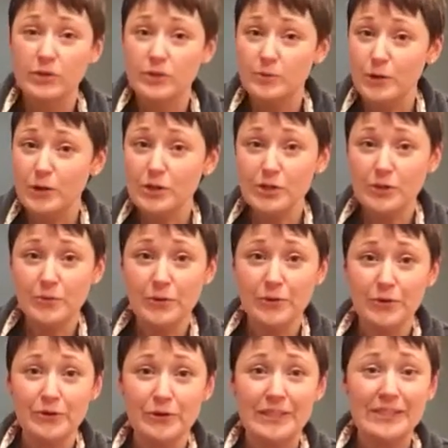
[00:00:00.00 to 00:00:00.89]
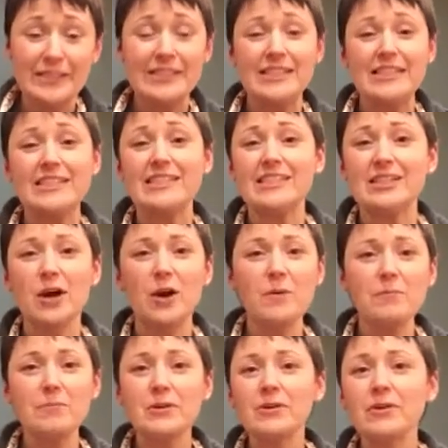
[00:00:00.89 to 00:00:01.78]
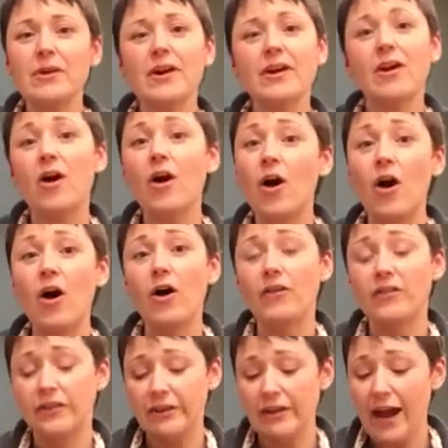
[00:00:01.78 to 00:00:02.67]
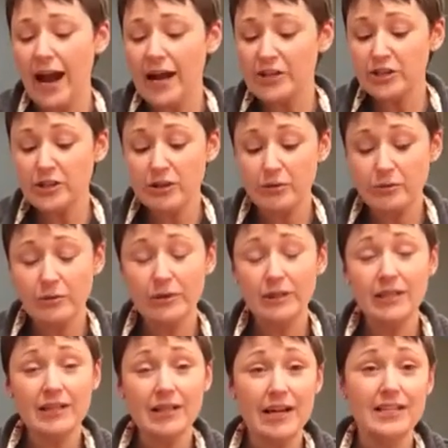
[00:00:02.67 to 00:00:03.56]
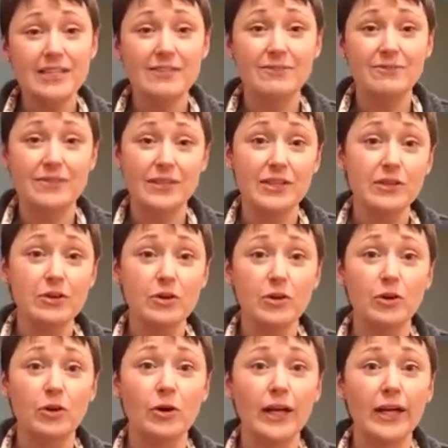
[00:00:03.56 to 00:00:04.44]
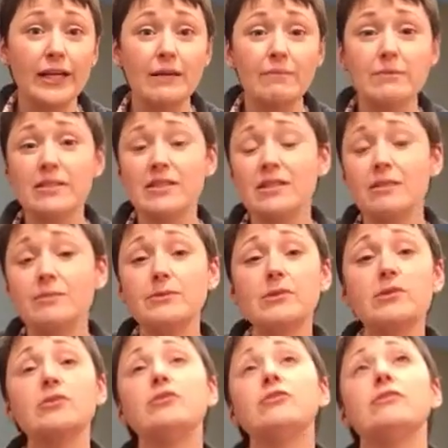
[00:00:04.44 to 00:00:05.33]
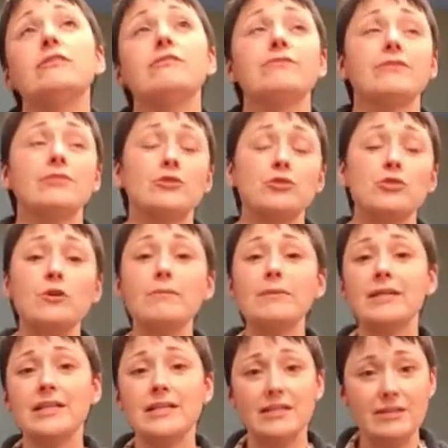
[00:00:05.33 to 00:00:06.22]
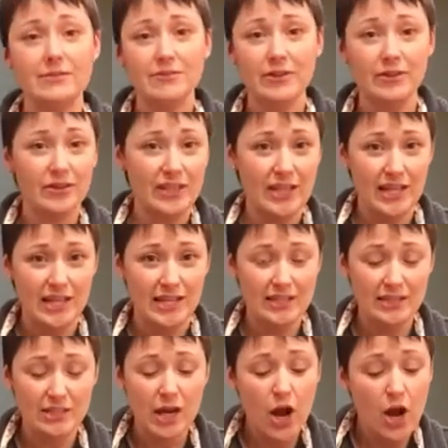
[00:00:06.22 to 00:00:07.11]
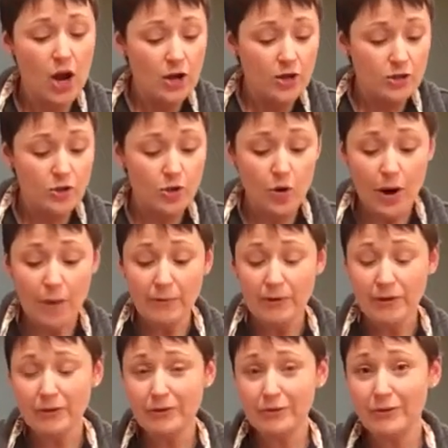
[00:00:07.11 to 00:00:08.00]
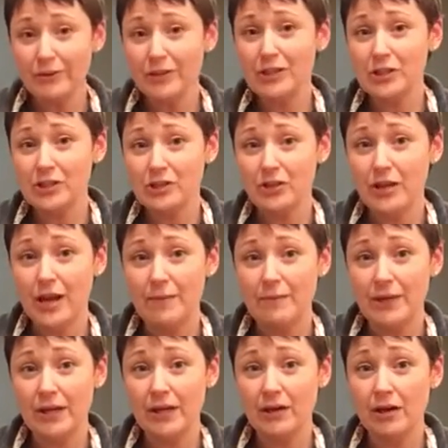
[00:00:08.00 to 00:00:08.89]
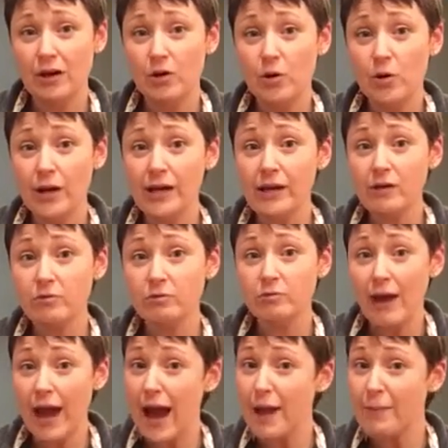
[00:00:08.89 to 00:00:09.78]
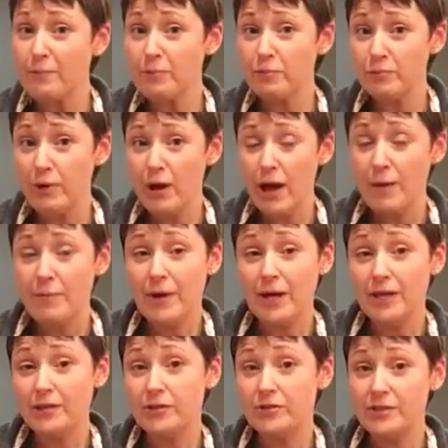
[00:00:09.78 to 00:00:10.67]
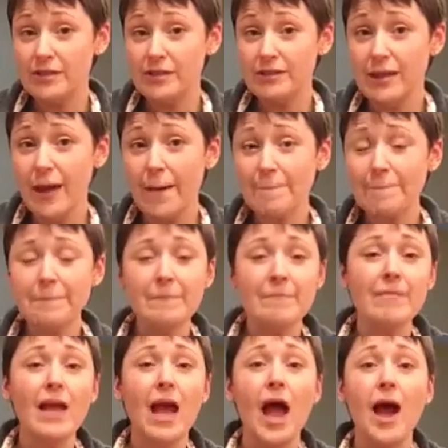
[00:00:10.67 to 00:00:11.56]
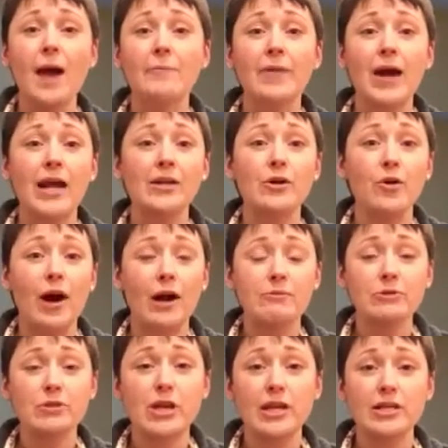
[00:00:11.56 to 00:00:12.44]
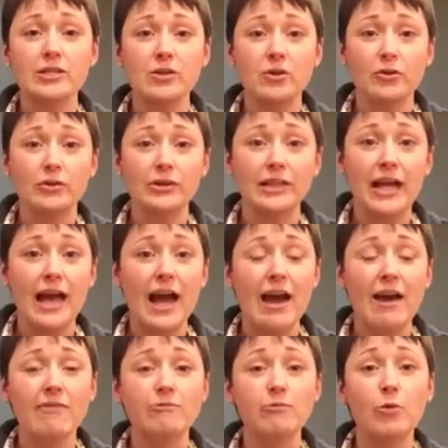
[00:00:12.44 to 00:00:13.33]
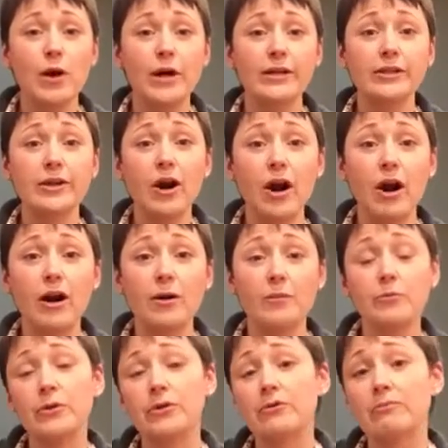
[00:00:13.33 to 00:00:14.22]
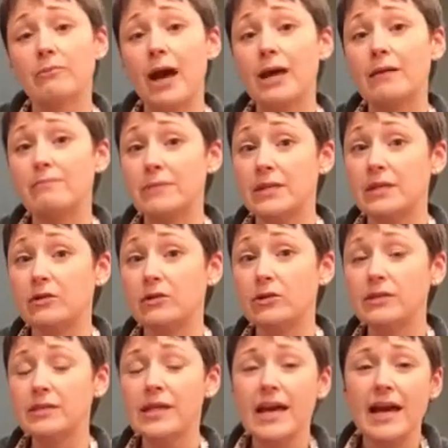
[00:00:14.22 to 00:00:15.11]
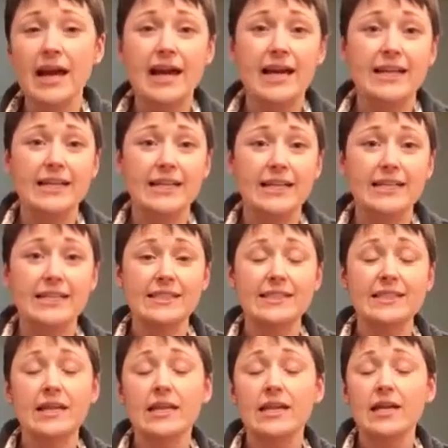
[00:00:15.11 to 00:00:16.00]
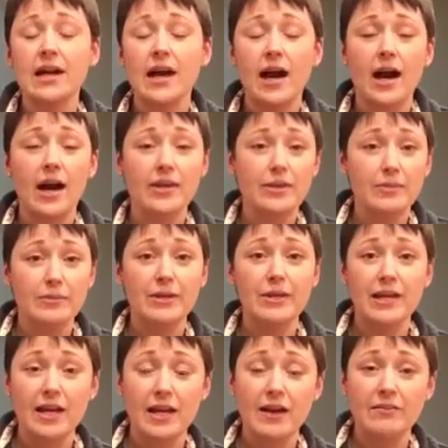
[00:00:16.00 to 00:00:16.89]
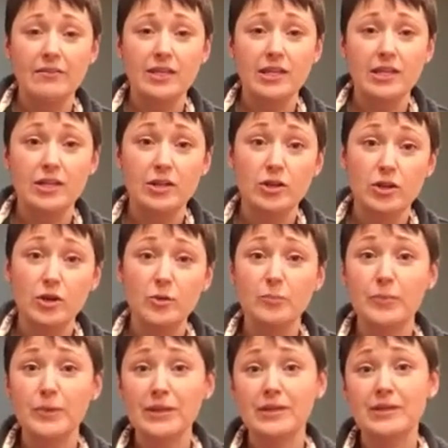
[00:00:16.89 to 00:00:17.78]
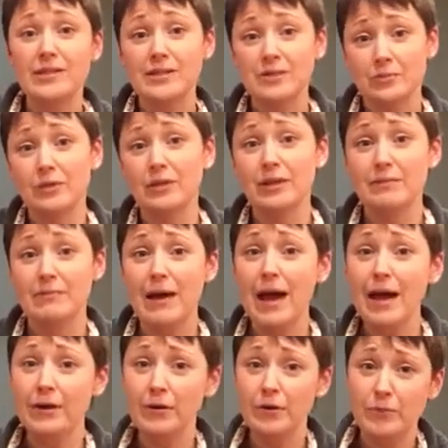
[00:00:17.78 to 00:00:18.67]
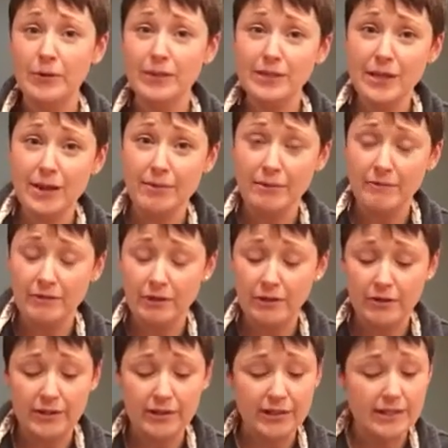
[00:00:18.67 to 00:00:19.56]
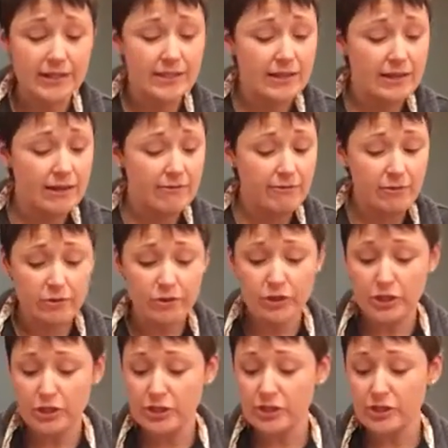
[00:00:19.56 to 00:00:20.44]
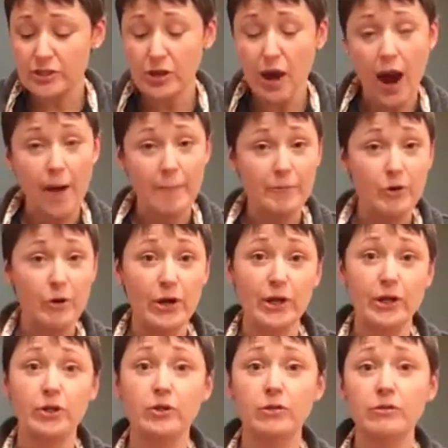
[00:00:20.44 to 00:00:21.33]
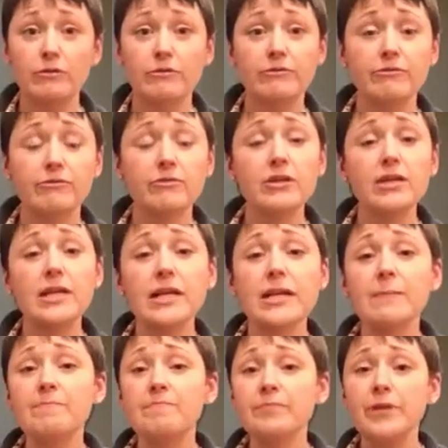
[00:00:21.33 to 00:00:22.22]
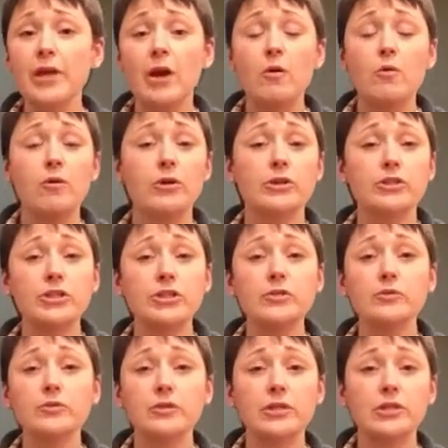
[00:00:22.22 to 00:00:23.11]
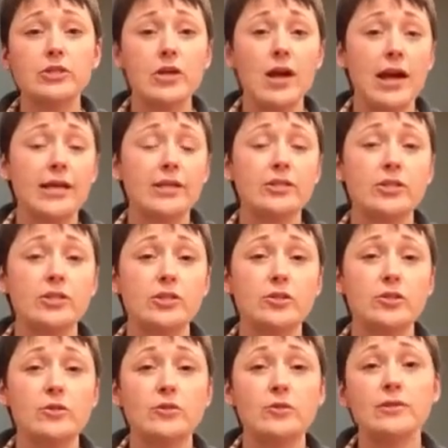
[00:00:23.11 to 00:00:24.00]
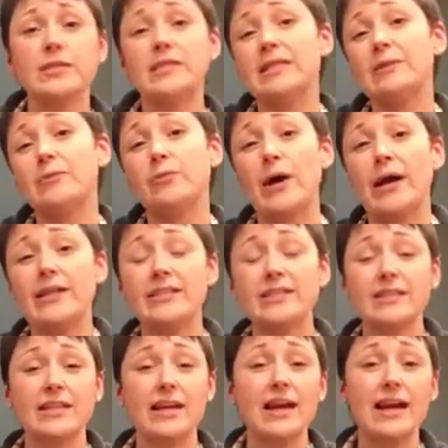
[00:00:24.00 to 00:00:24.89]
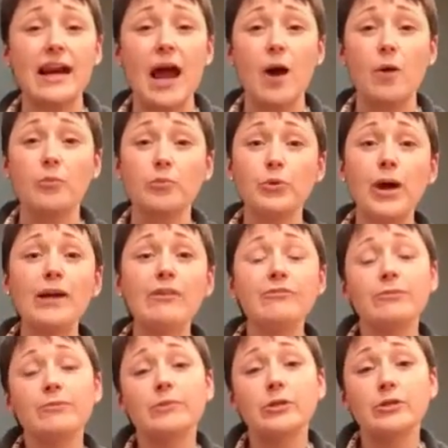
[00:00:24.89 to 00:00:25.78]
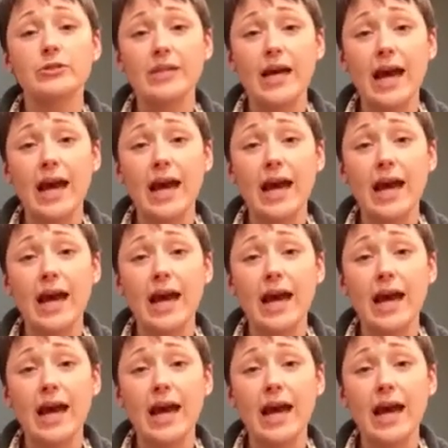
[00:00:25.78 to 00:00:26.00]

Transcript: especially when they're in season, aren't bitter at all. They're actually a really nice vehicle and can be substituted for so many different things. So I'm gonna really show you how to make a quick wrap by using them. Um, I know I'm trying to only have one carb with my meals. It is uh, the beginning of the year, but it doesn't really matter what time of year it is. If you're just um, going gluten-free or just really trying to see ways to cut out bread from your